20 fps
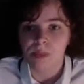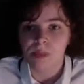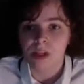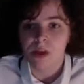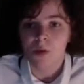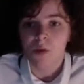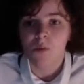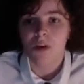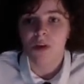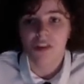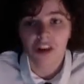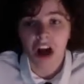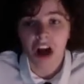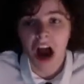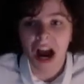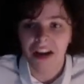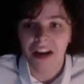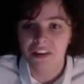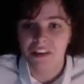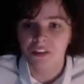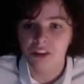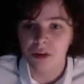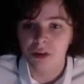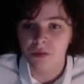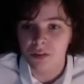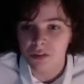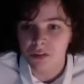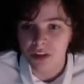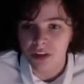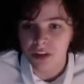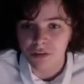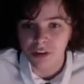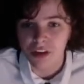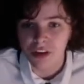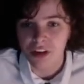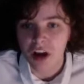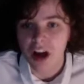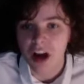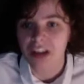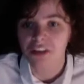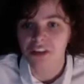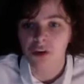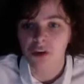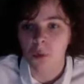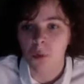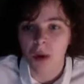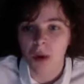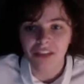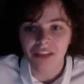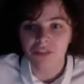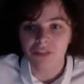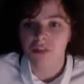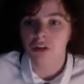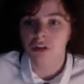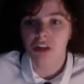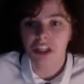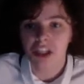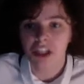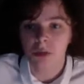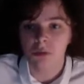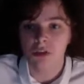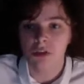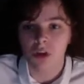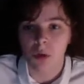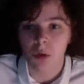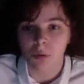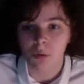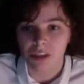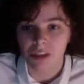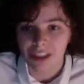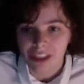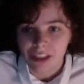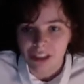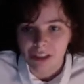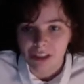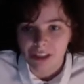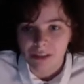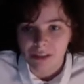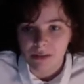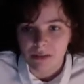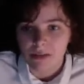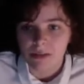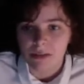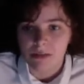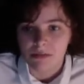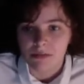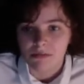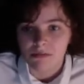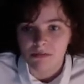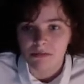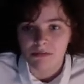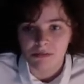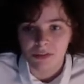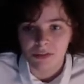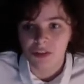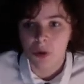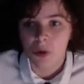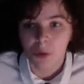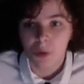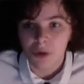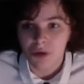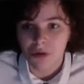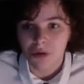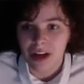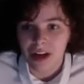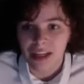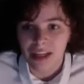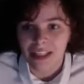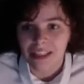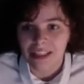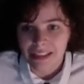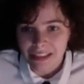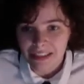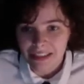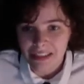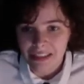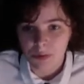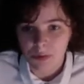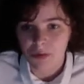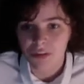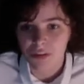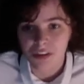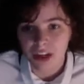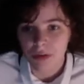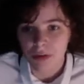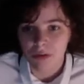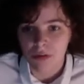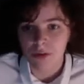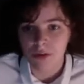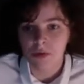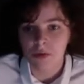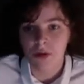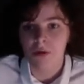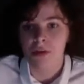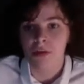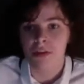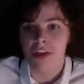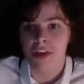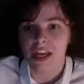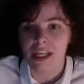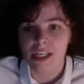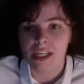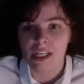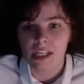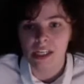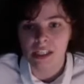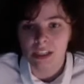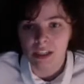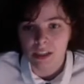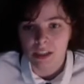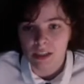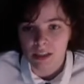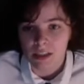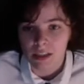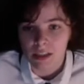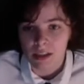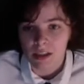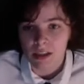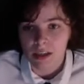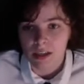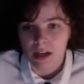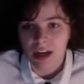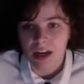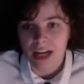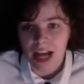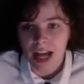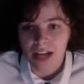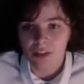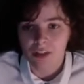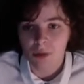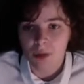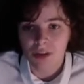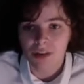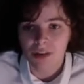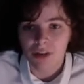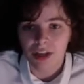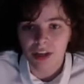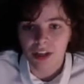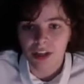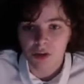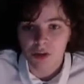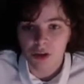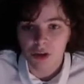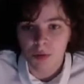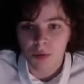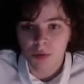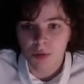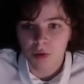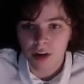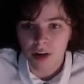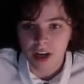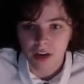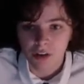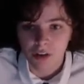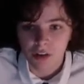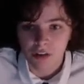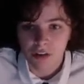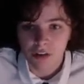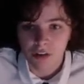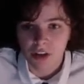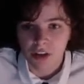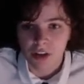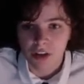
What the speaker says: Whether I deserve to suffer or not, it's quite certain you don't. Don't cry. It was never the real thing. I had to wait till I knew you before I understood.